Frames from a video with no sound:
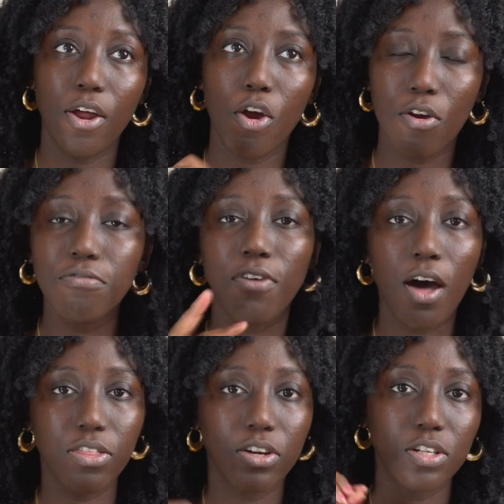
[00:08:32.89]
her
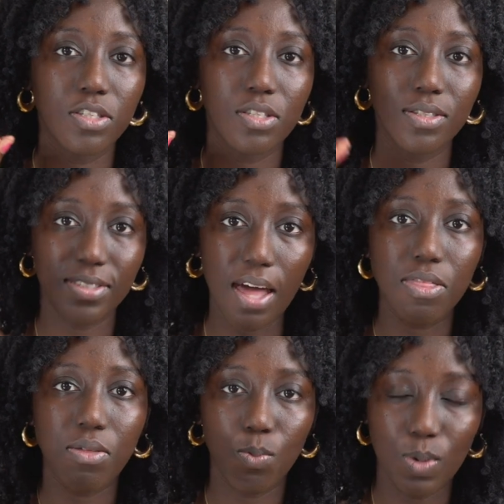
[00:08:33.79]
father's
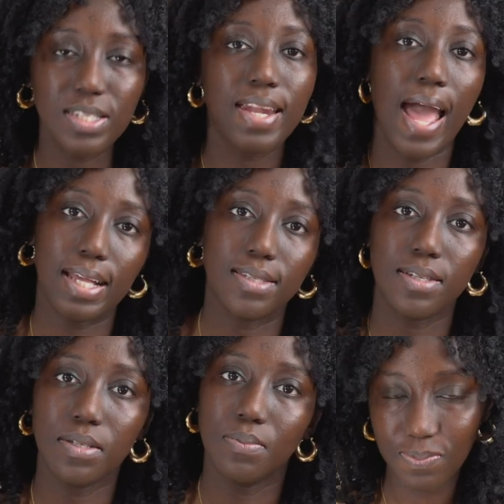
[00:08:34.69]
death was an accident.